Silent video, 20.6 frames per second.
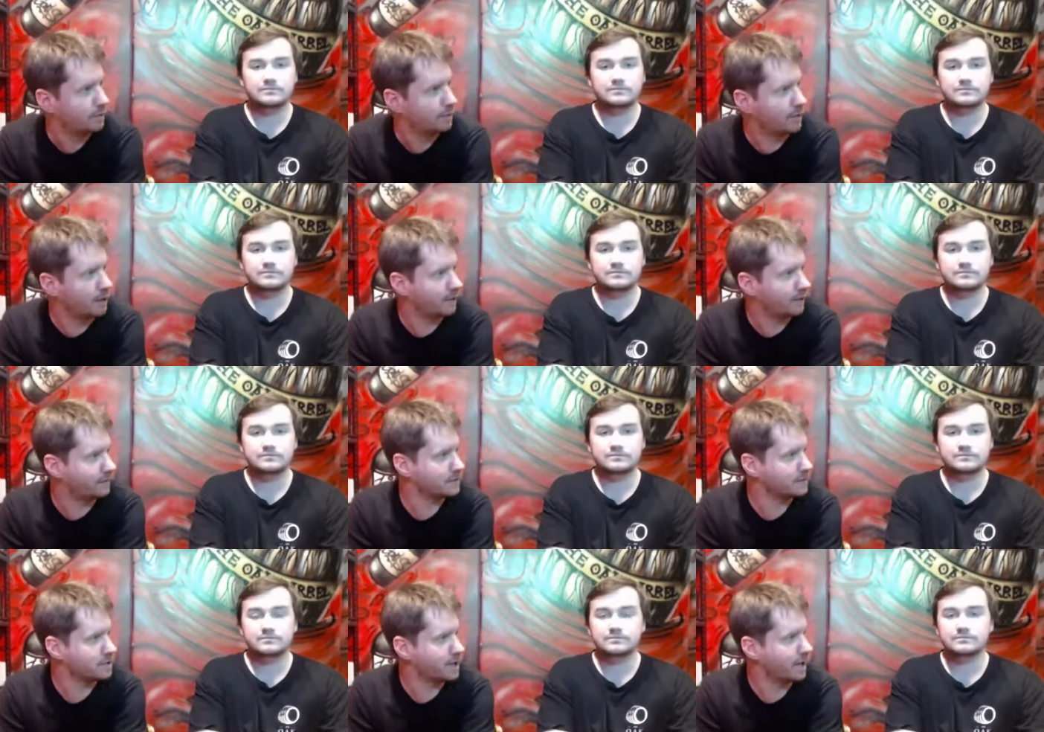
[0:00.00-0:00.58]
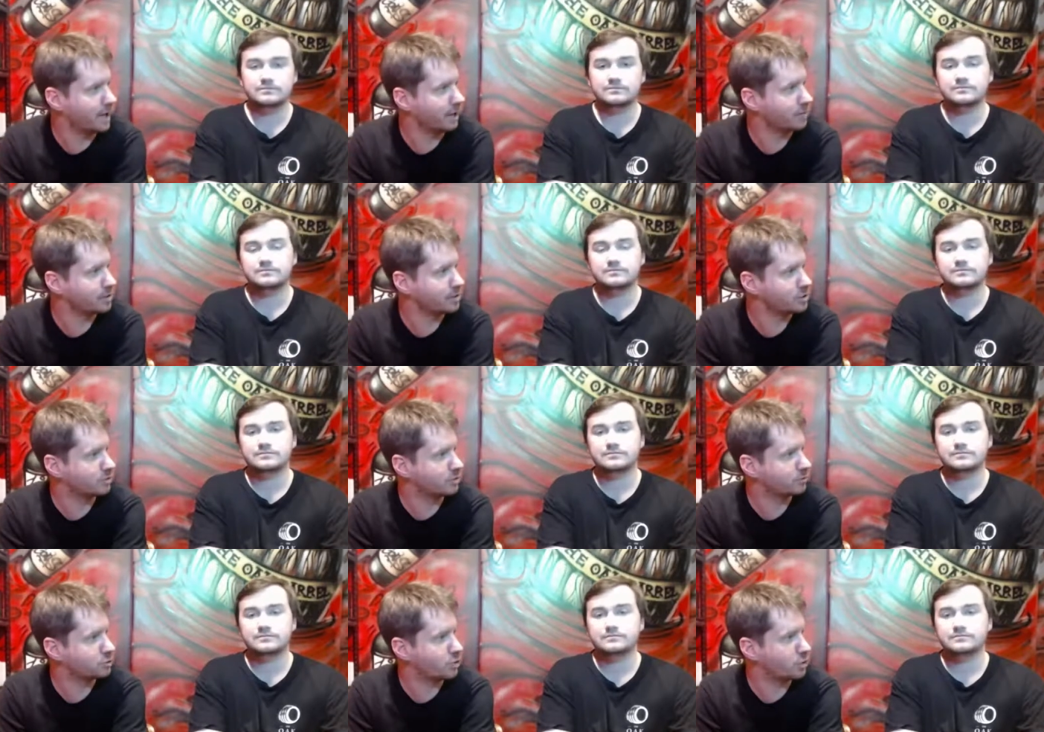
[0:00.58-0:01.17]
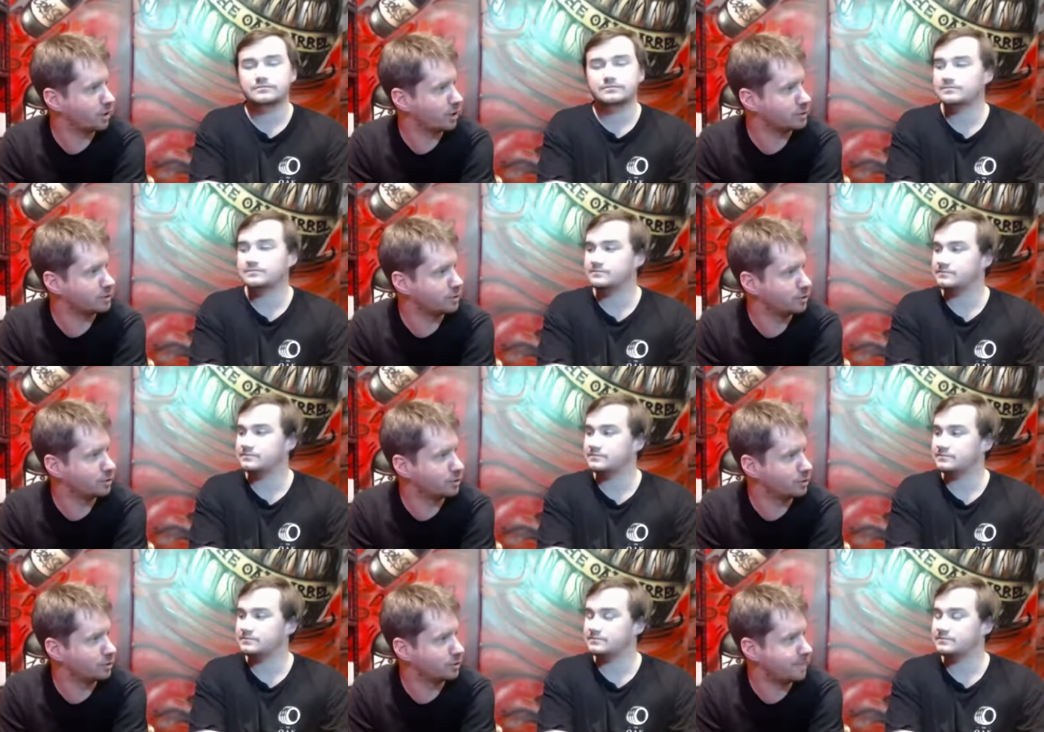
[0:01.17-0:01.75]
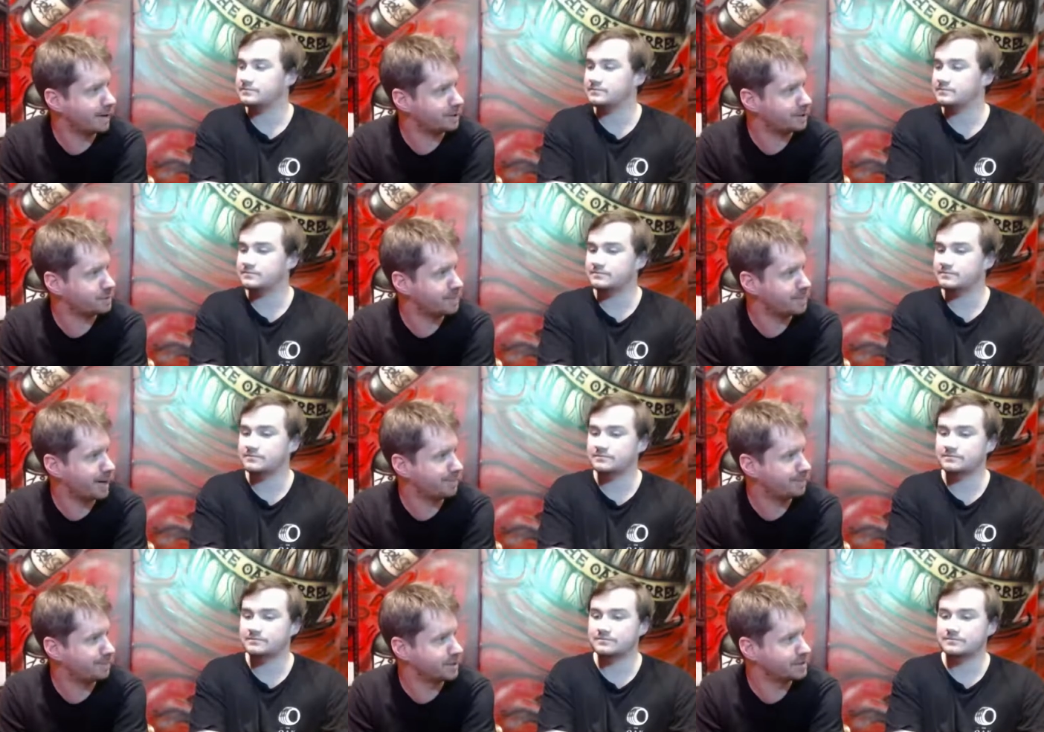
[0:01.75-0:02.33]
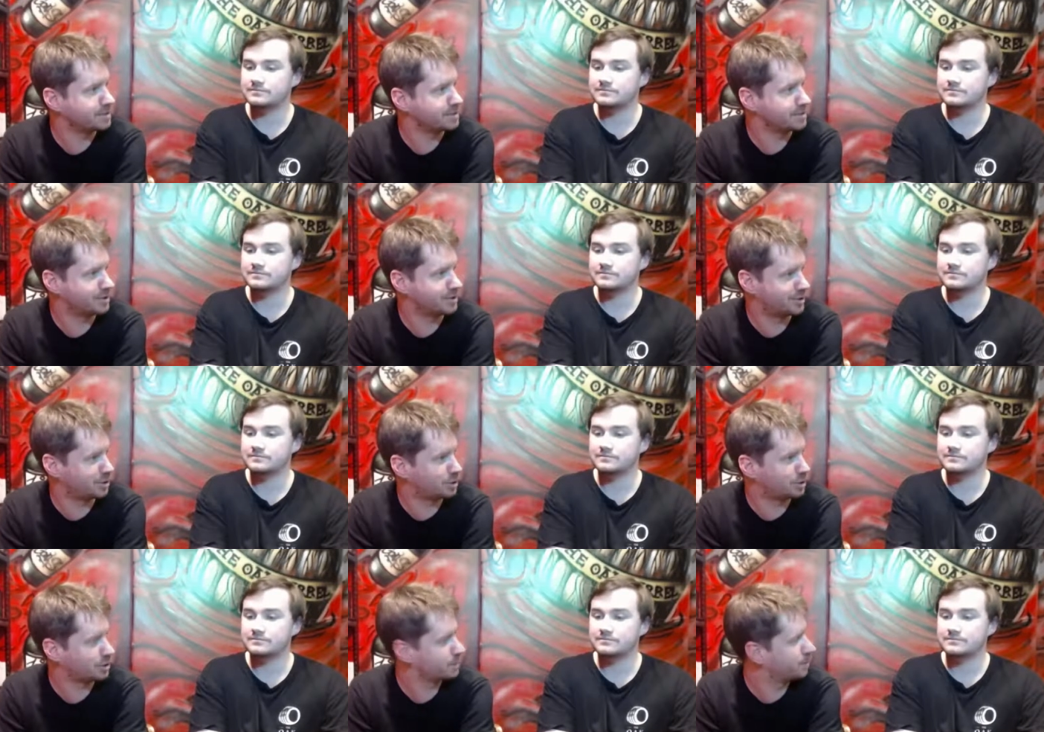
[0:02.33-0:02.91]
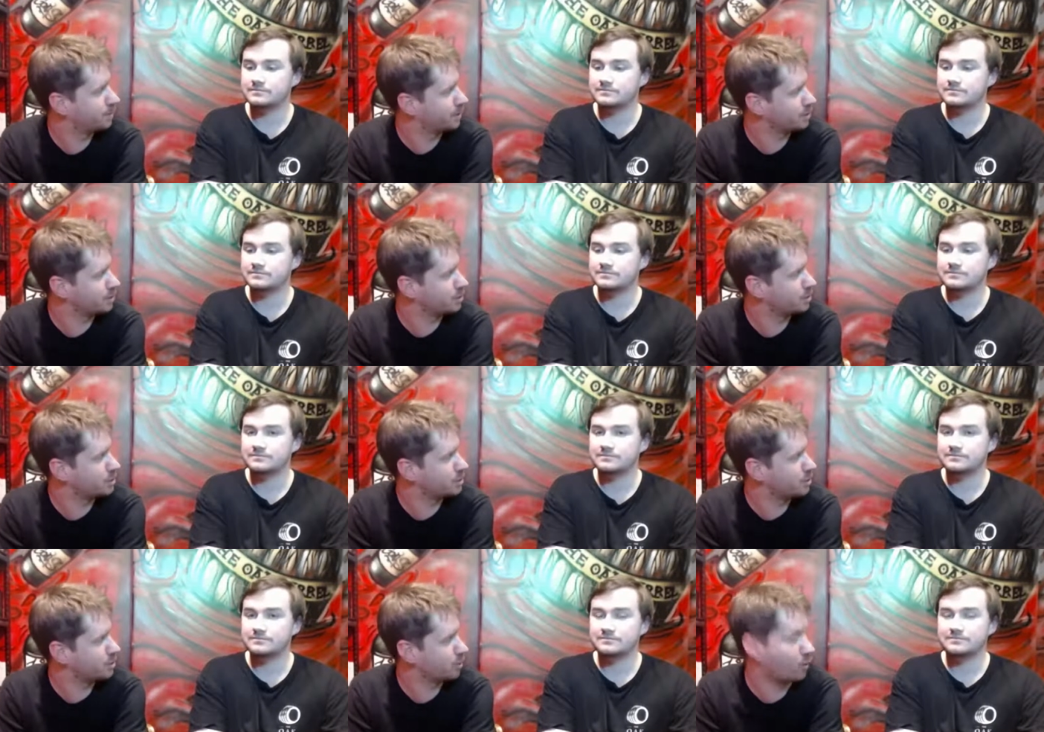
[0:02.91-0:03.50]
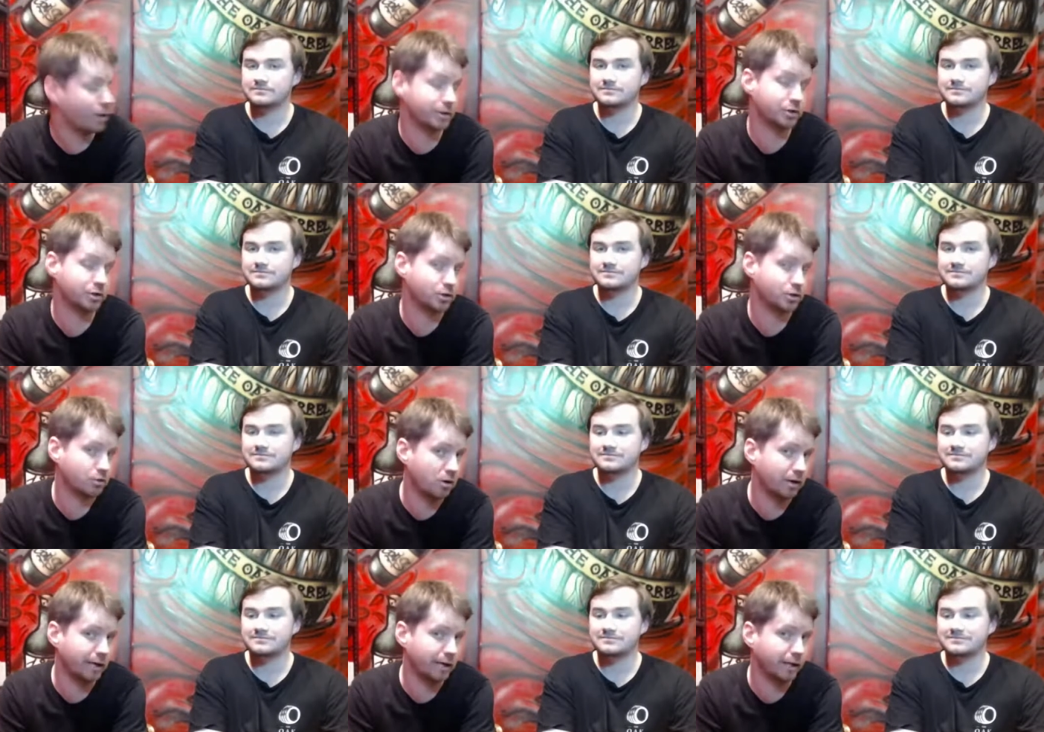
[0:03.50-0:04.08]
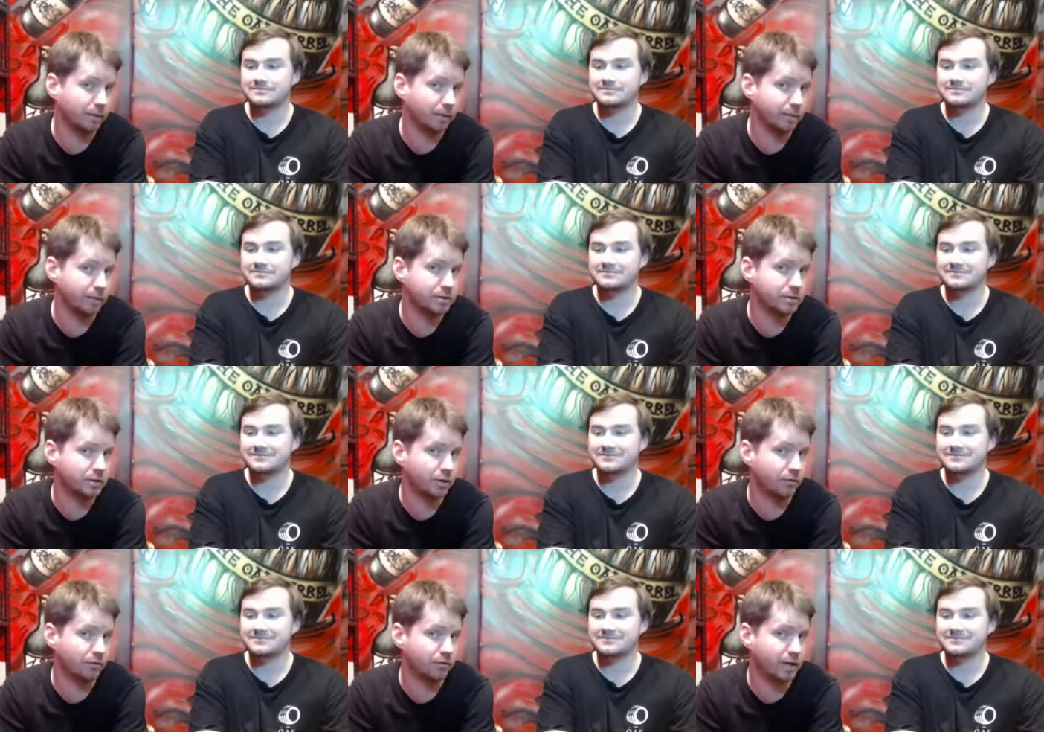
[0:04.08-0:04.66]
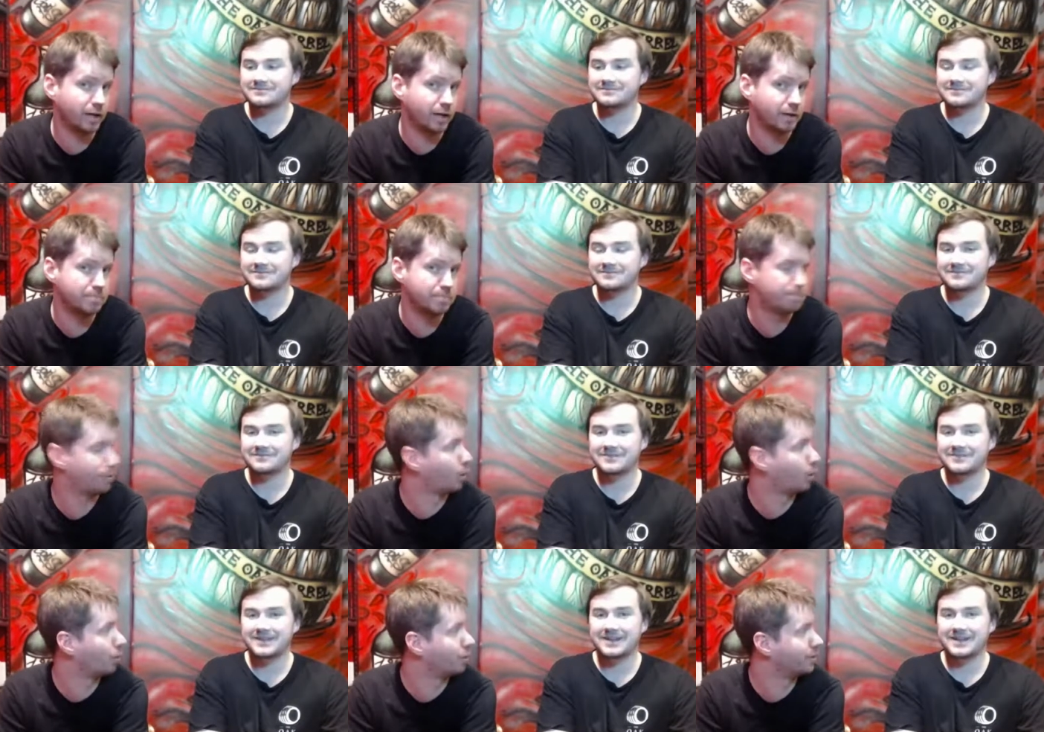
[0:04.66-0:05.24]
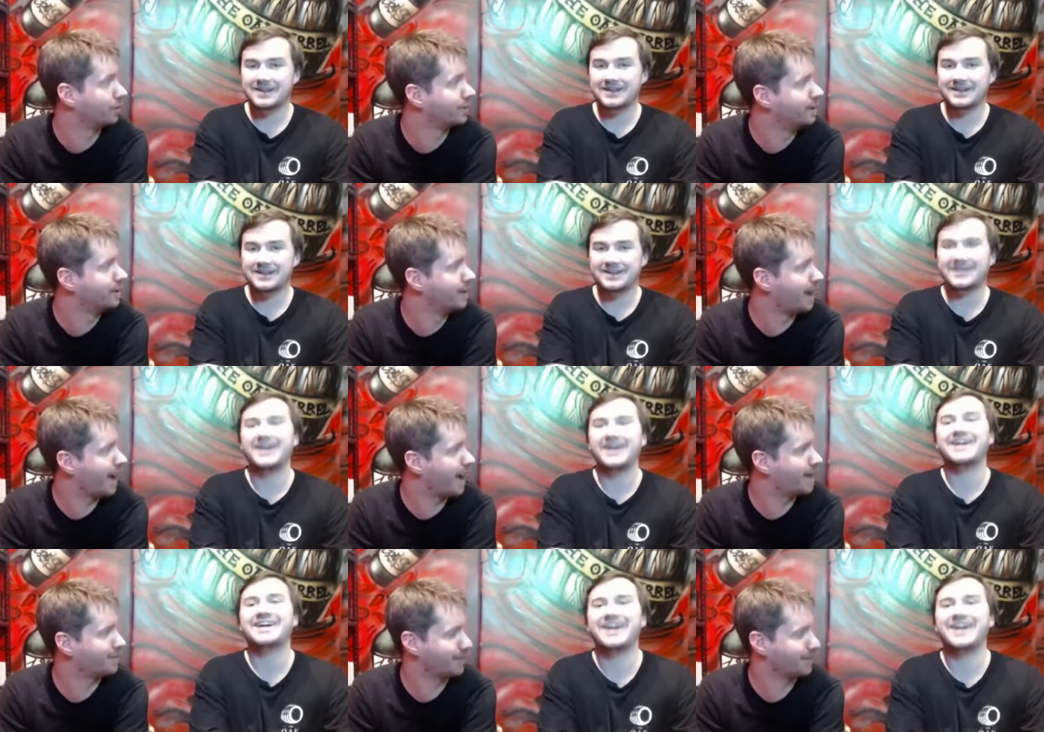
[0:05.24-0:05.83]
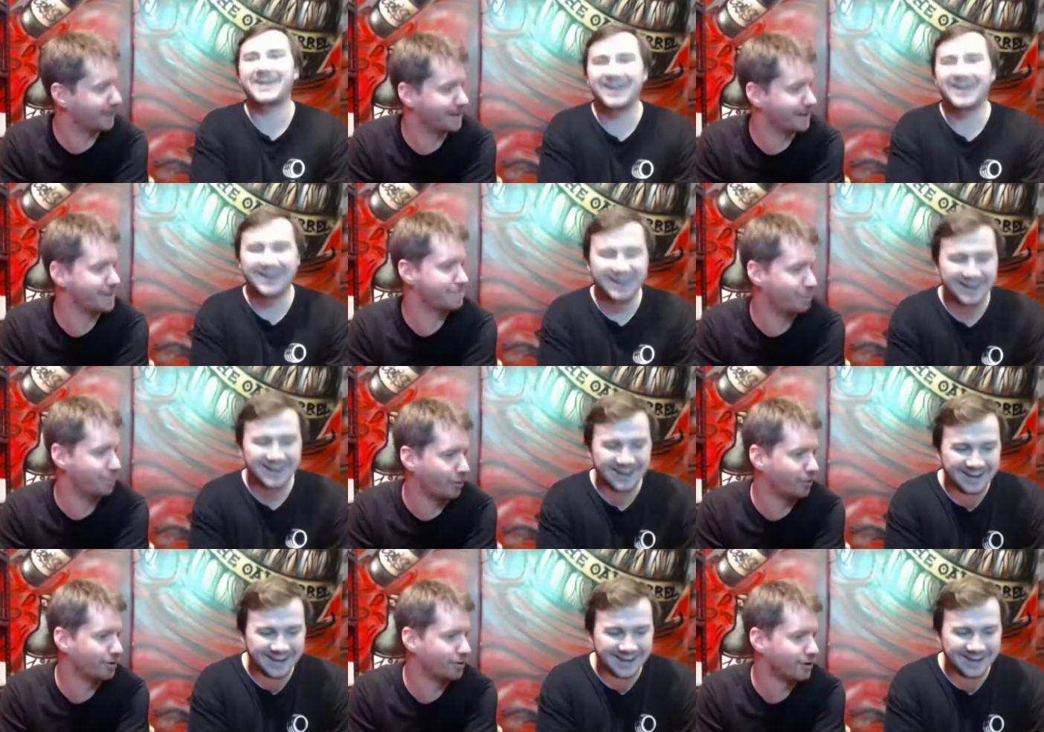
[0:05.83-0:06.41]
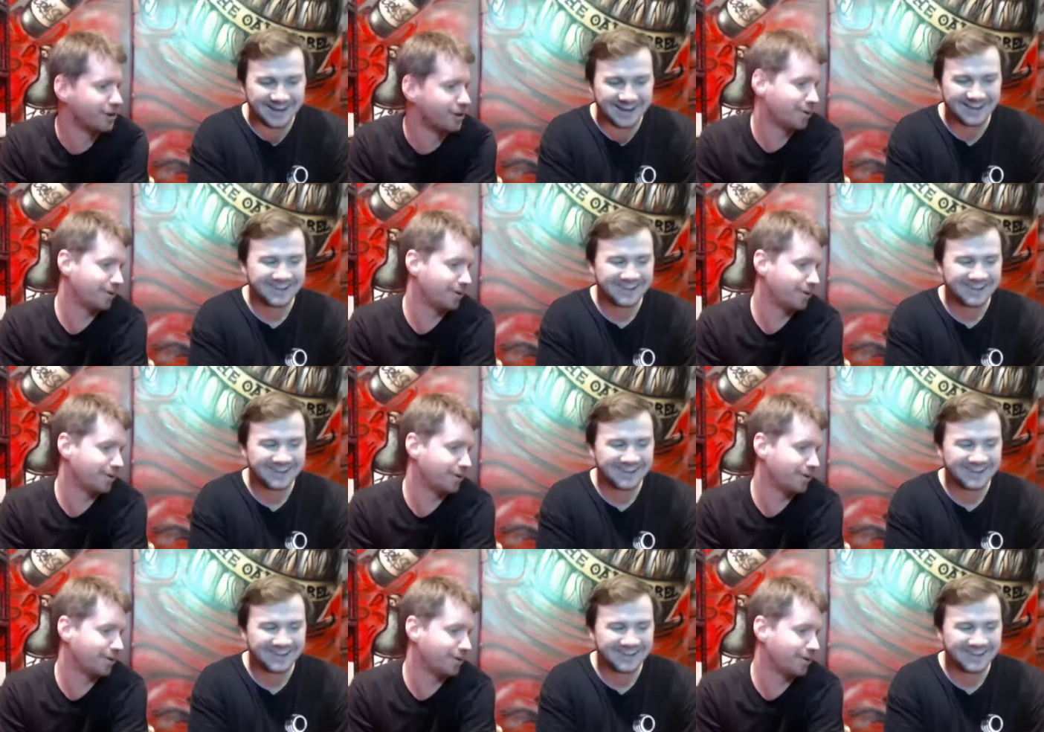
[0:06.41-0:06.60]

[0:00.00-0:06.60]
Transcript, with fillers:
Speaker 1: you know, there's an element of trying to make smart business decisions, but there's also quite a strong element of getting bored. Yeah. And when we get bored,